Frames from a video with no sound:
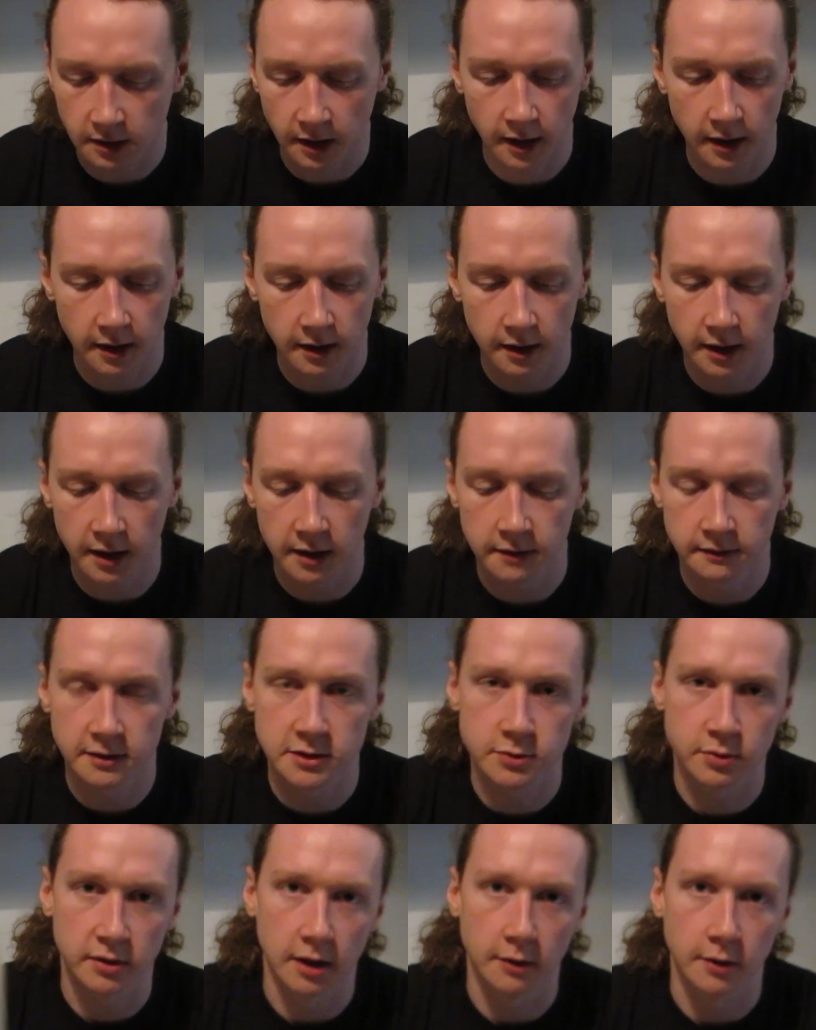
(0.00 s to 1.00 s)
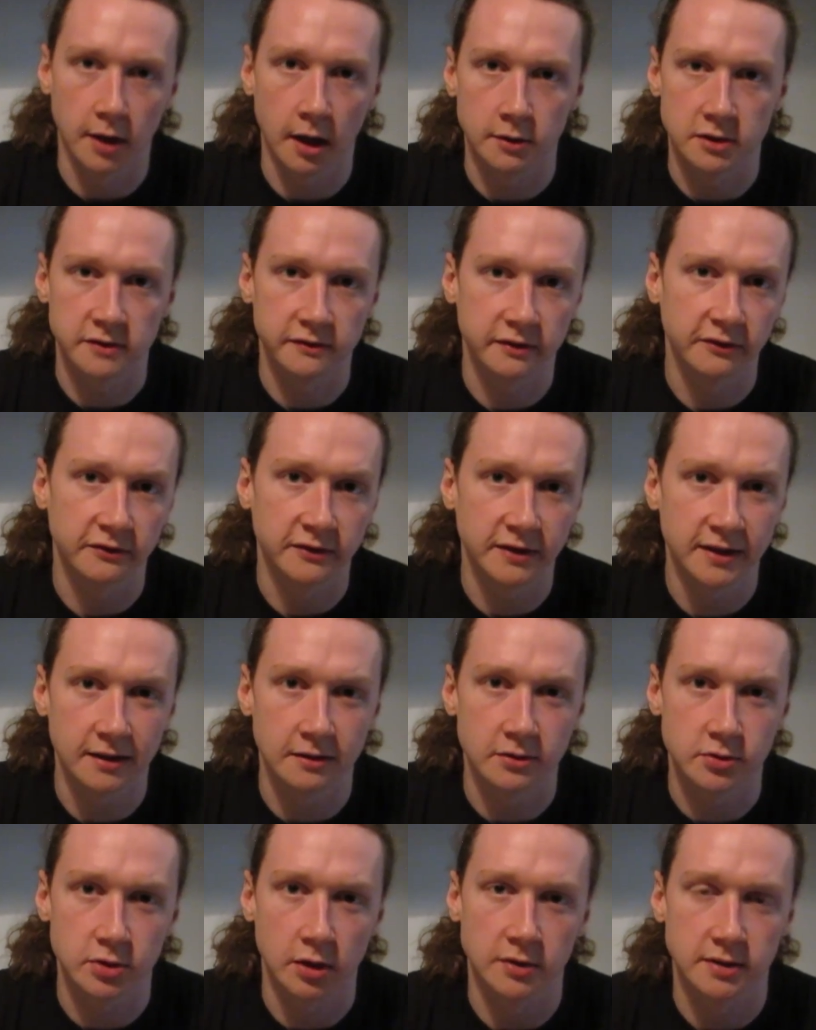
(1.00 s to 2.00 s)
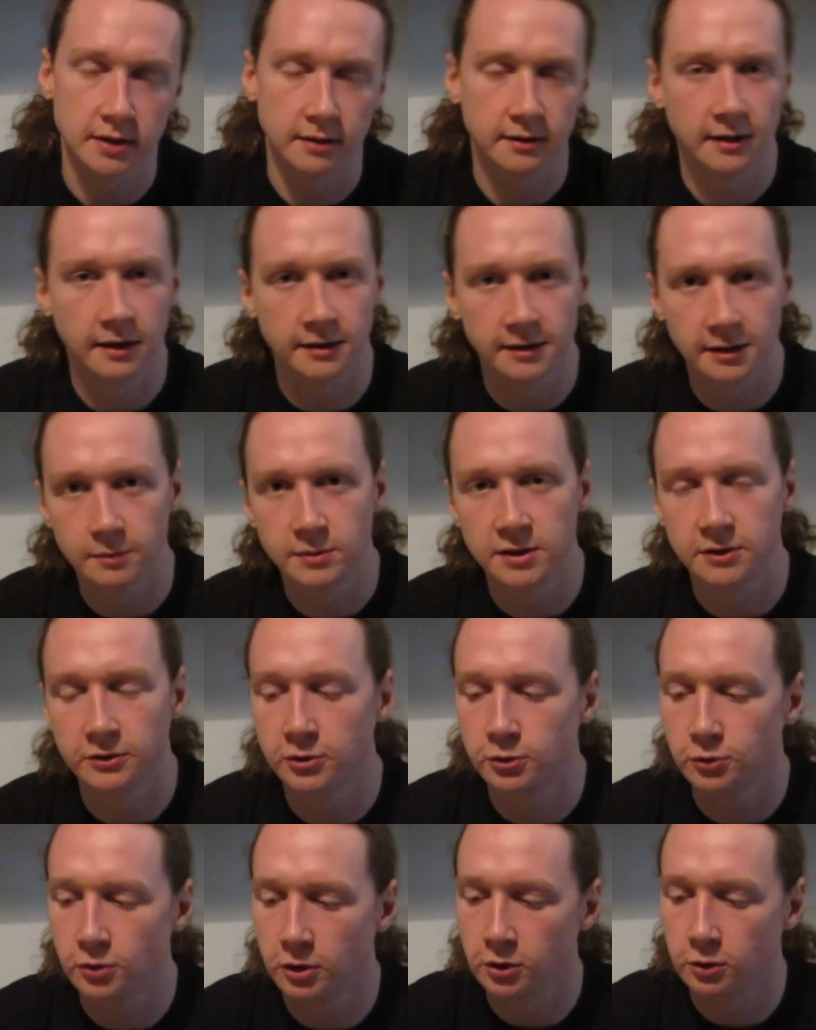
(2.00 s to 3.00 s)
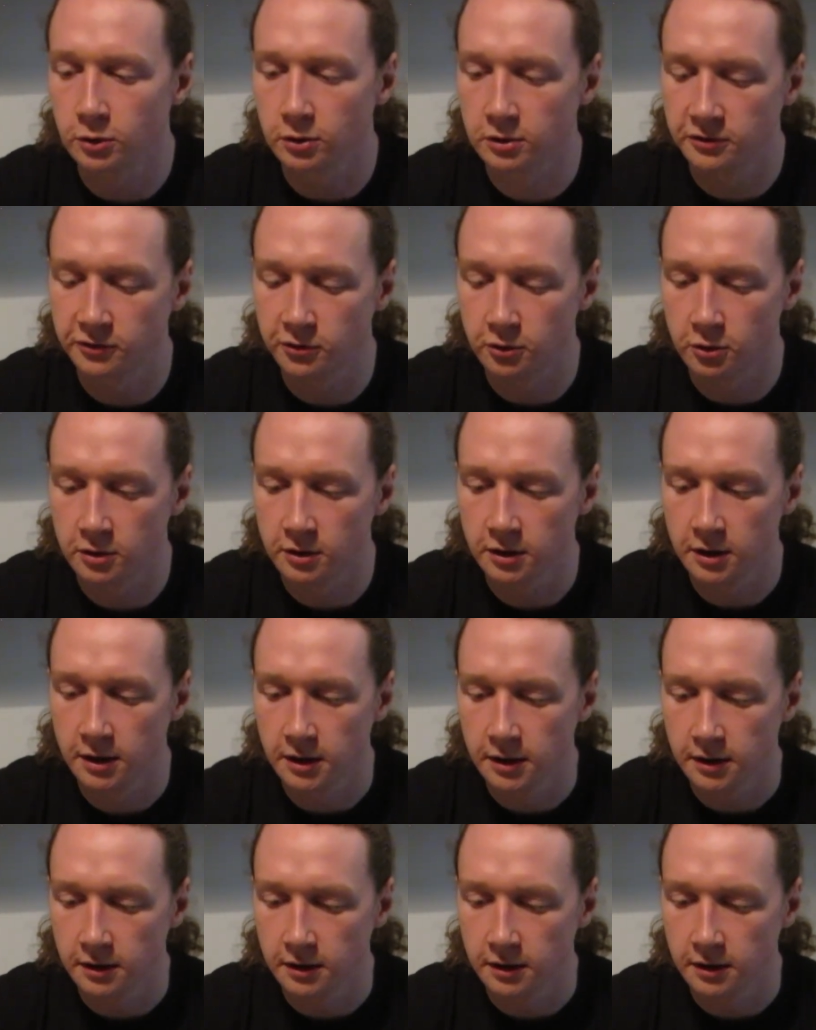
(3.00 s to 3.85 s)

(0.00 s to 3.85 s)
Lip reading: And this one I was 15, so I was a little bit too old for.